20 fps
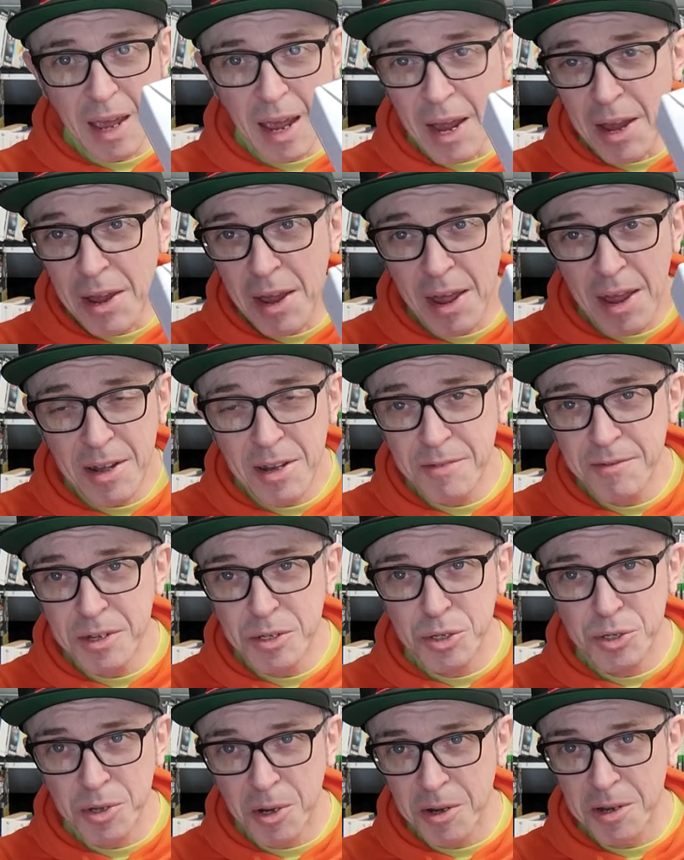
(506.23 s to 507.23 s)
Ahead of
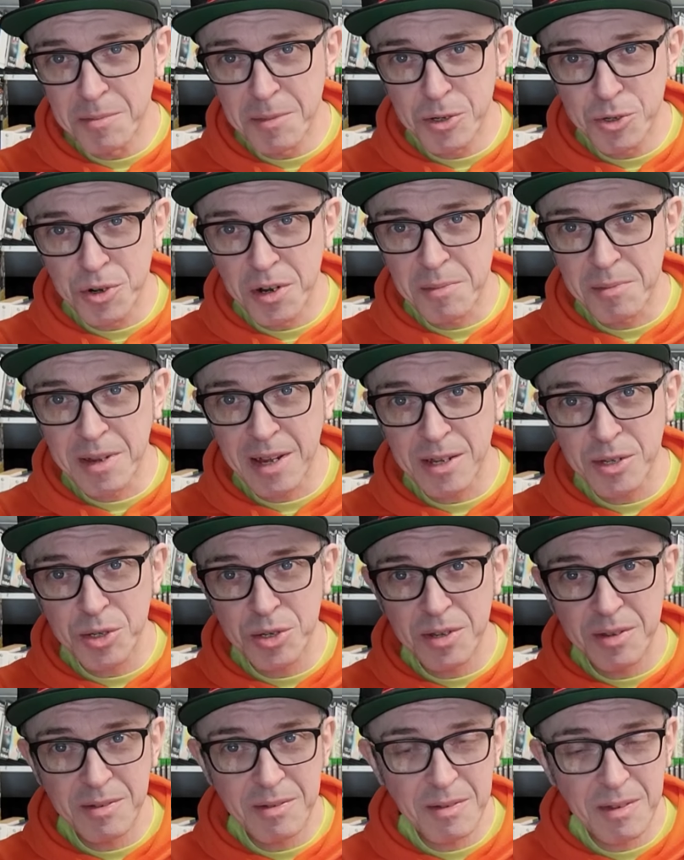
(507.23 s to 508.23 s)
its time, the
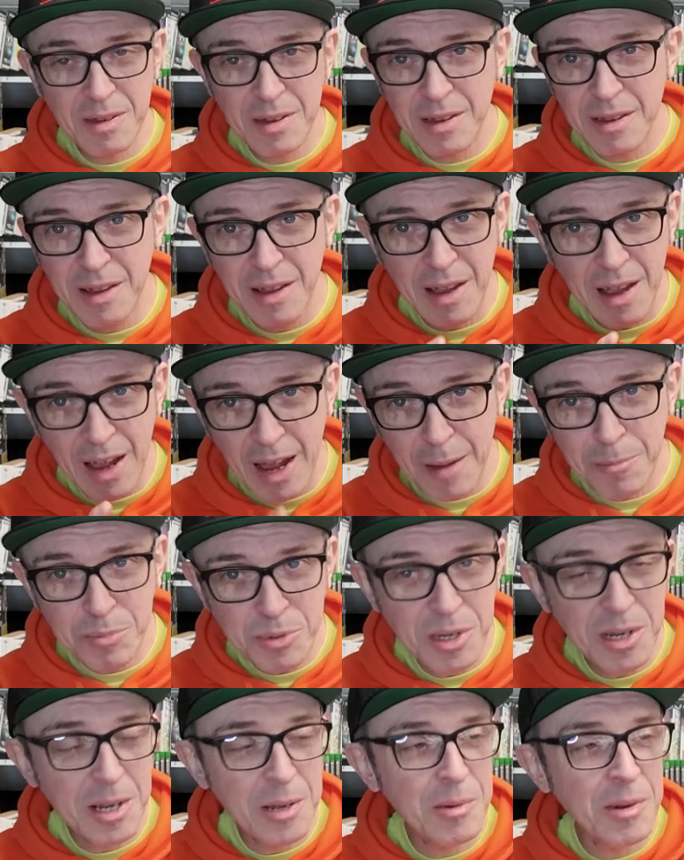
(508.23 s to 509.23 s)
Dreamcast.
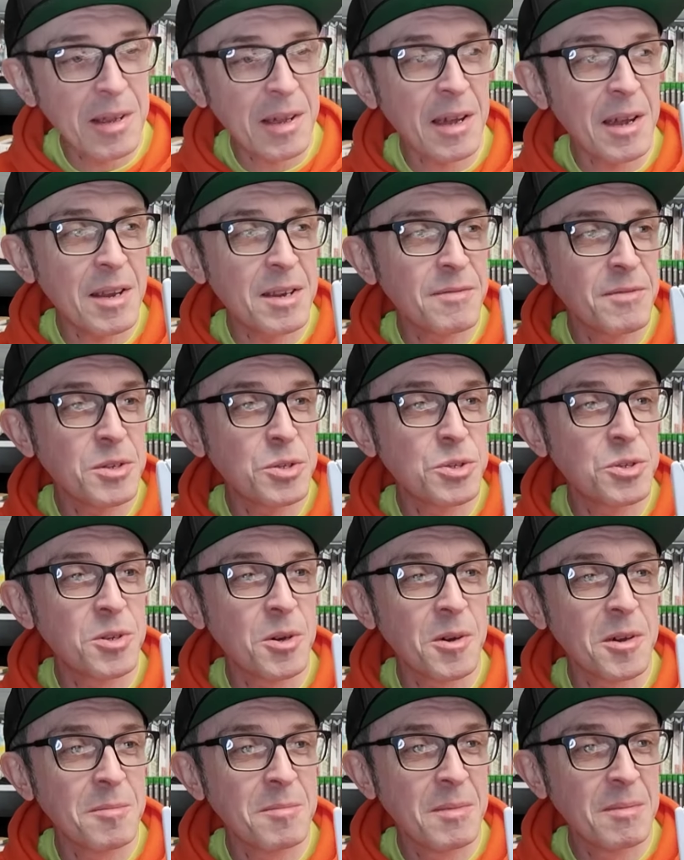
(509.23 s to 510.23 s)
Absolutely ahead of its
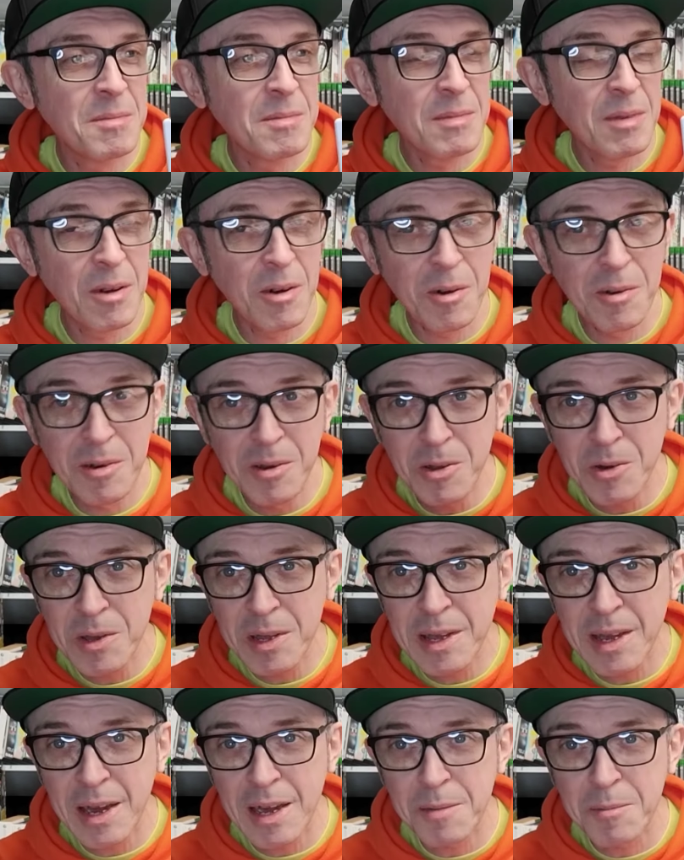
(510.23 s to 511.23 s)
time.
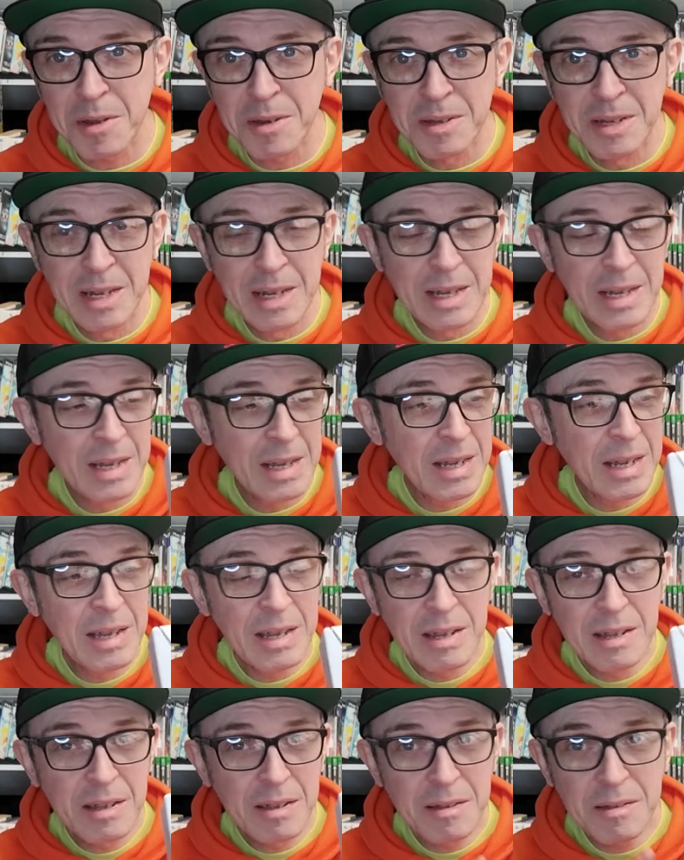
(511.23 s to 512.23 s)
Online gaming.
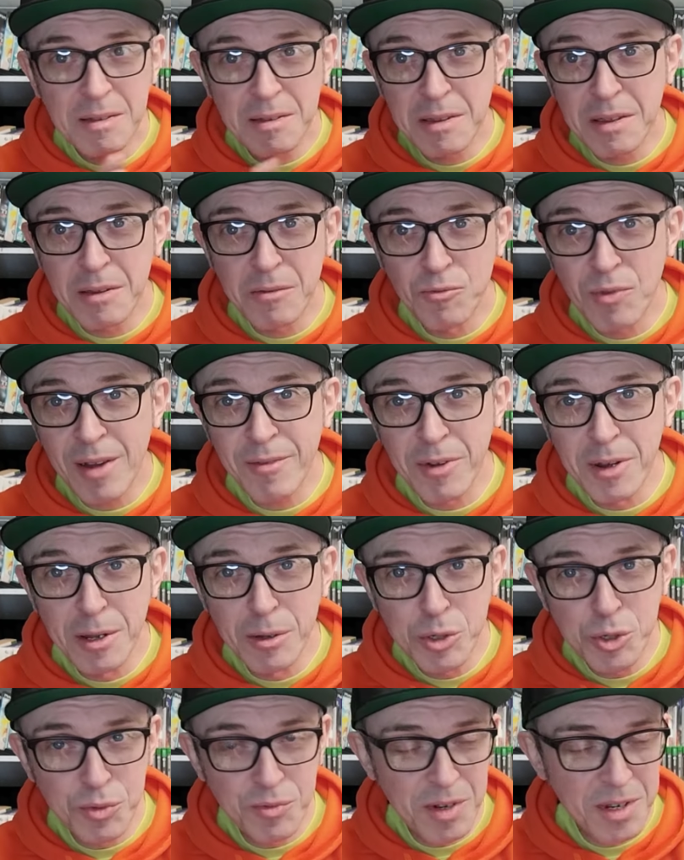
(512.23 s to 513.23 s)

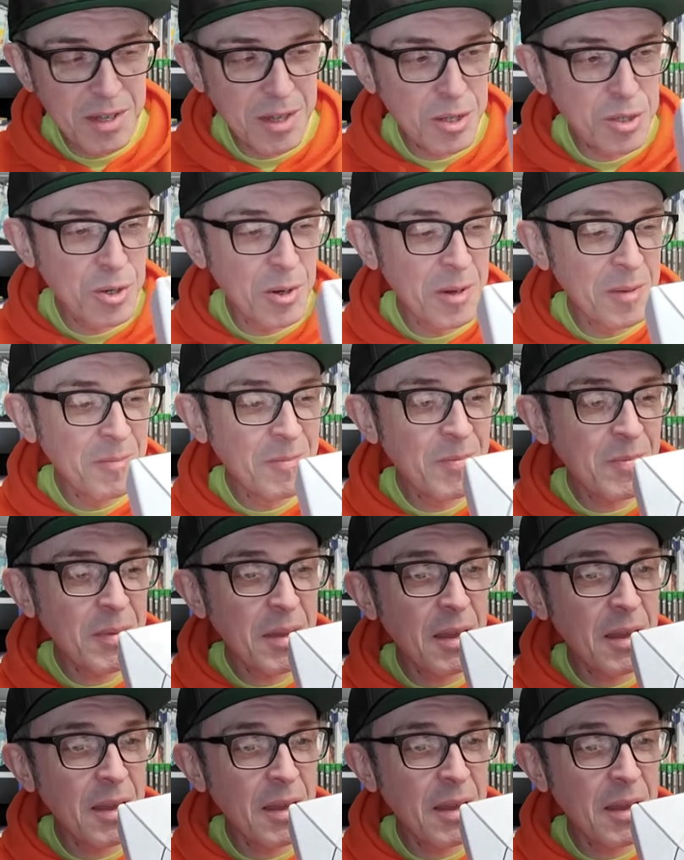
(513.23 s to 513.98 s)
Revolutionary at the time.